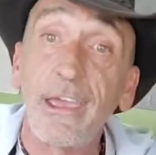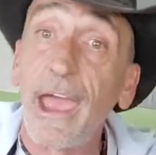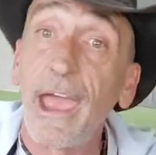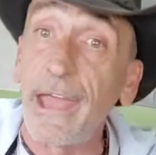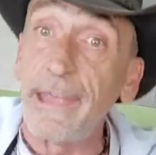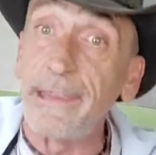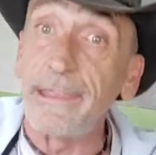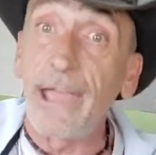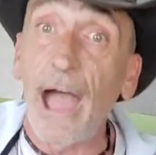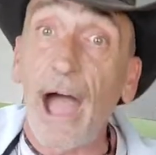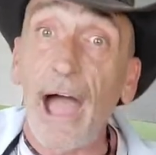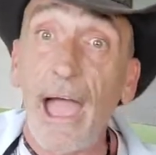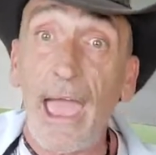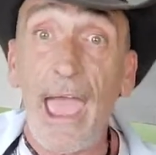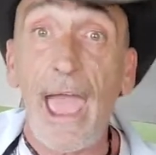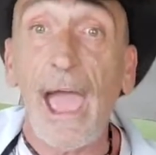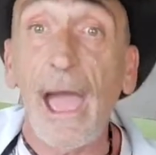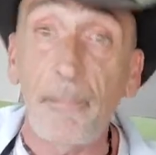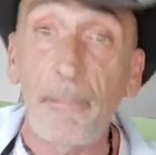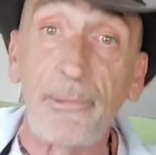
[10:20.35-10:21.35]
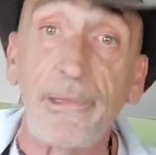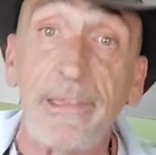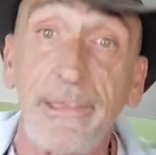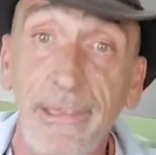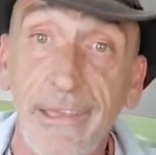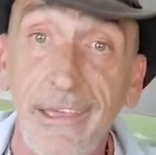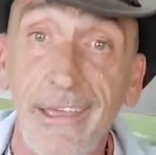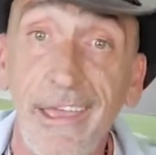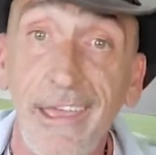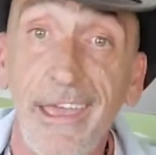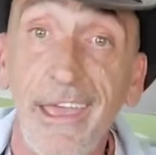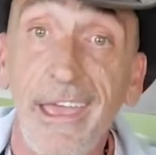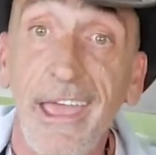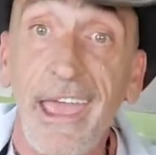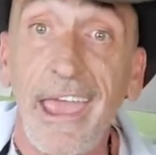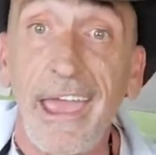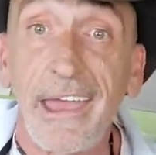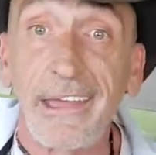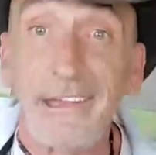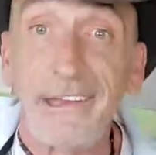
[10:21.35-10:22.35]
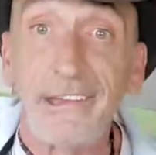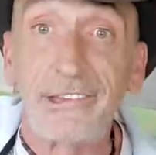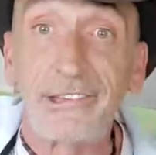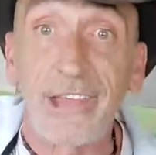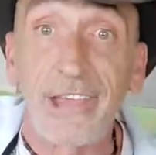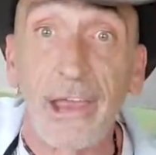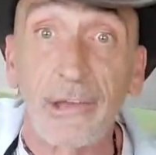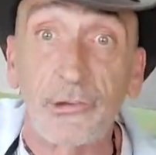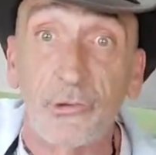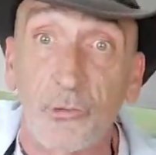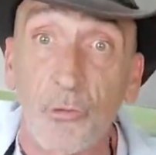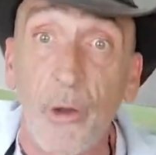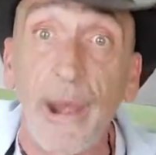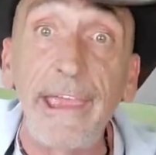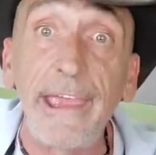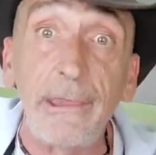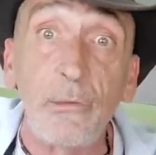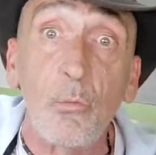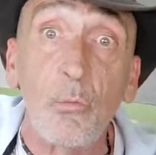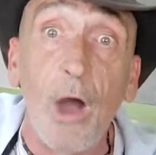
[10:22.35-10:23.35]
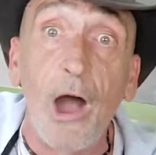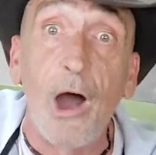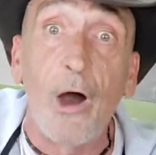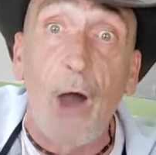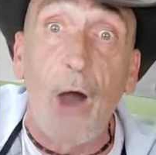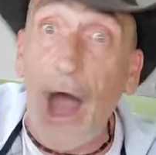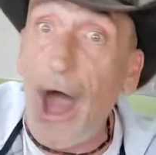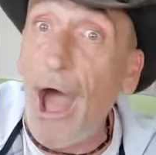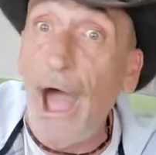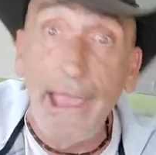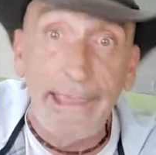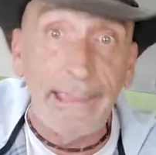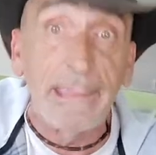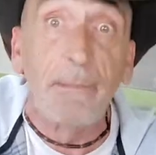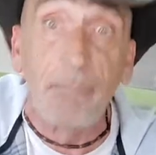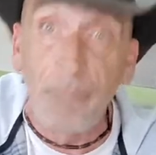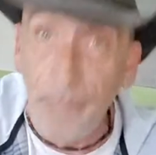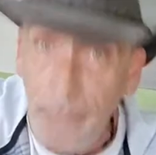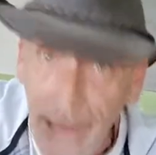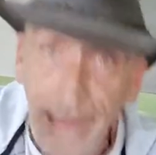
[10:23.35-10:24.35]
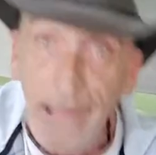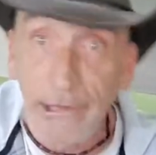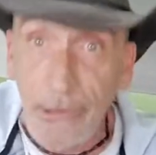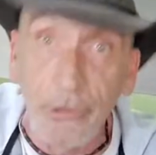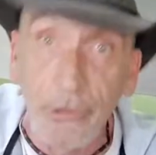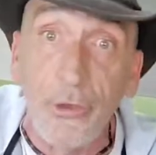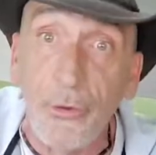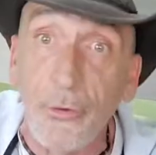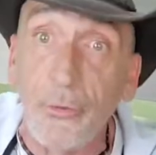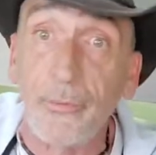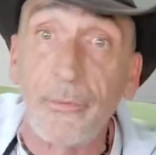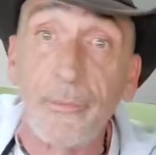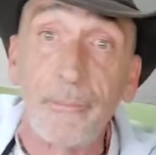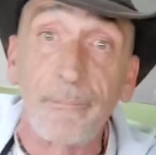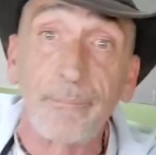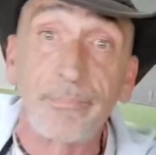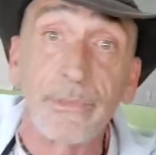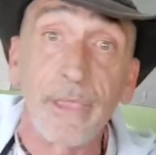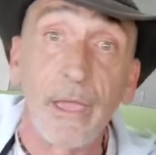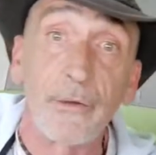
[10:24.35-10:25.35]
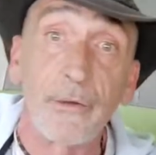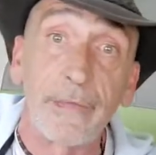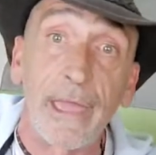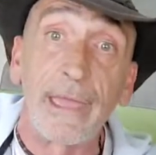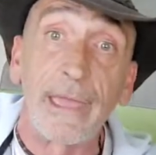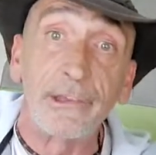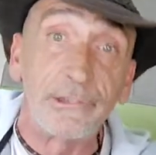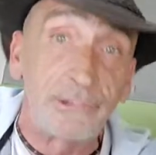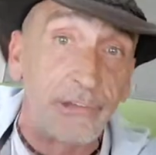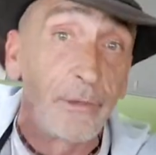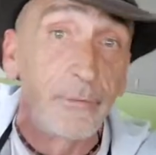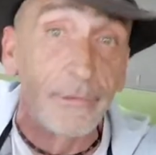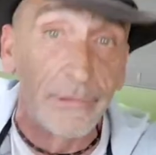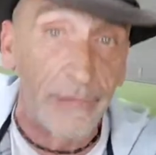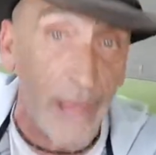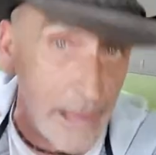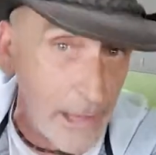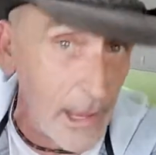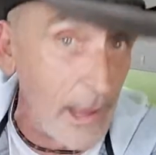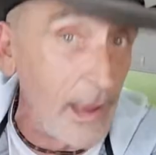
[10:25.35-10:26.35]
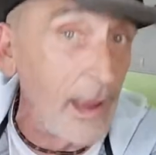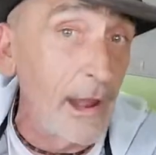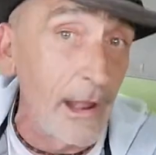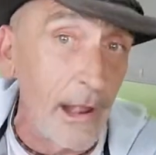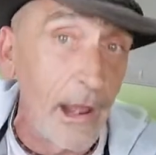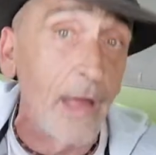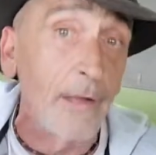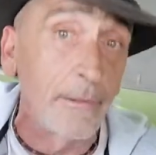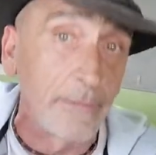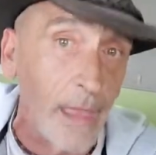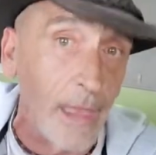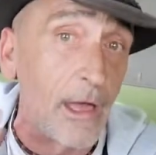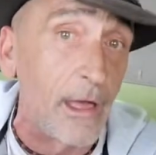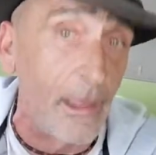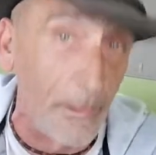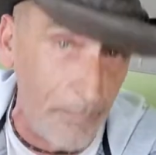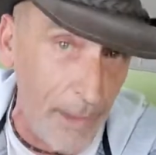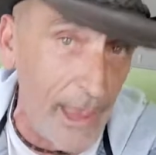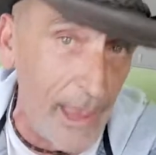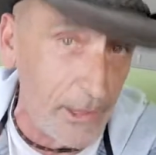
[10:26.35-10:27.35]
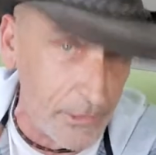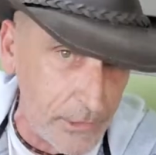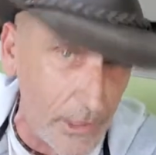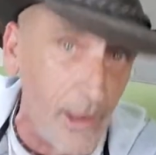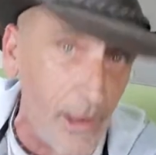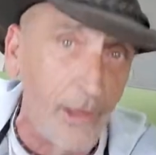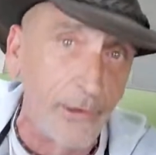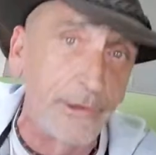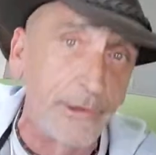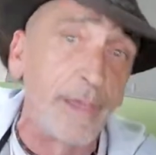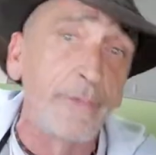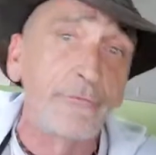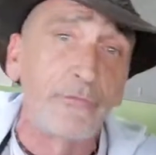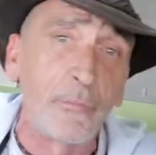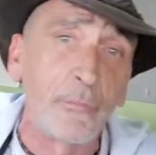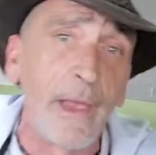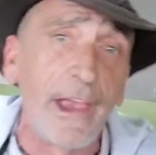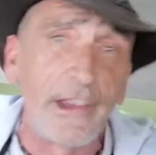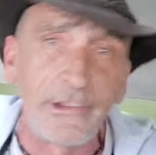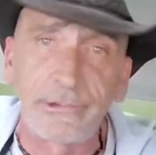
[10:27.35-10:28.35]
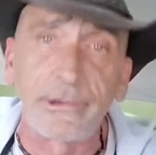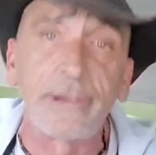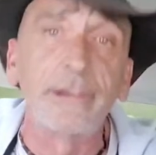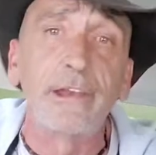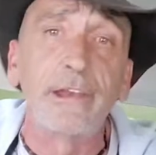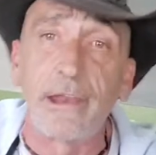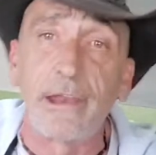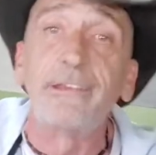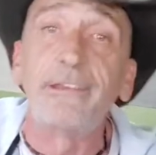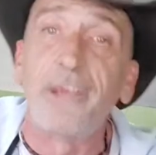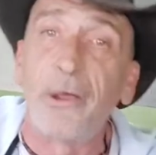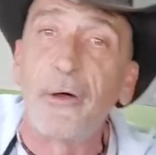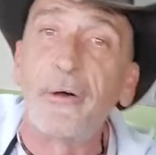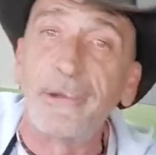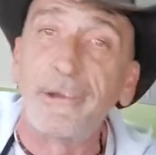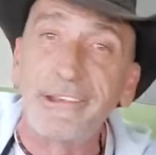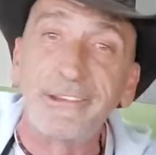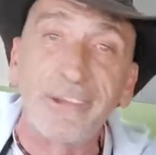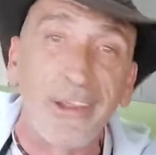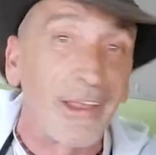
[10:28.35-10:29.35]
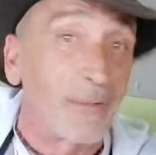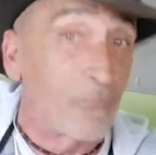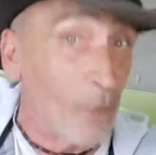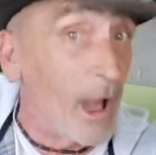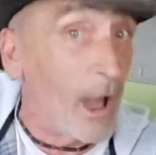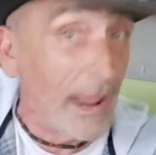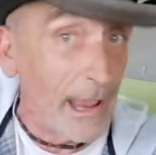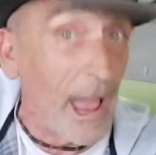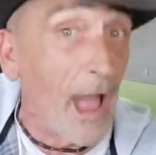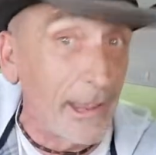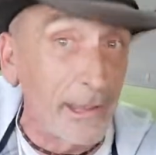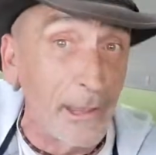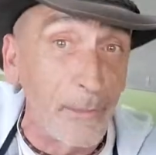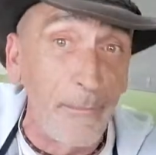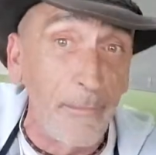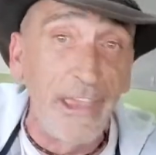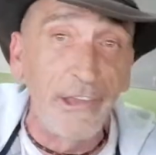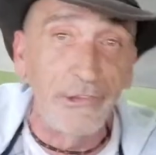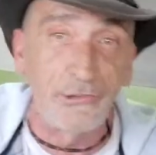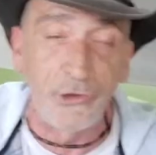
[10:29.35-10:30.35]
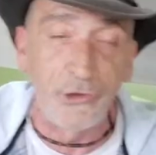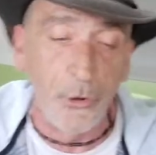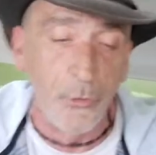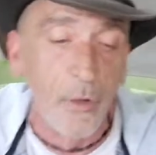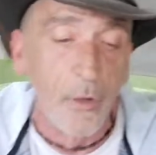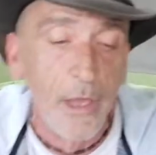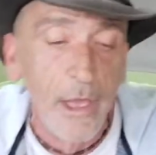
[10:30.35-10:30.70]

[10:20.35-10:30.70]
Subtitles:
And he got happy. And he said, great, well, I can meet you. Okay, and she was like, all right, I'll pass along the information. And, and he's like, well, I can meet you.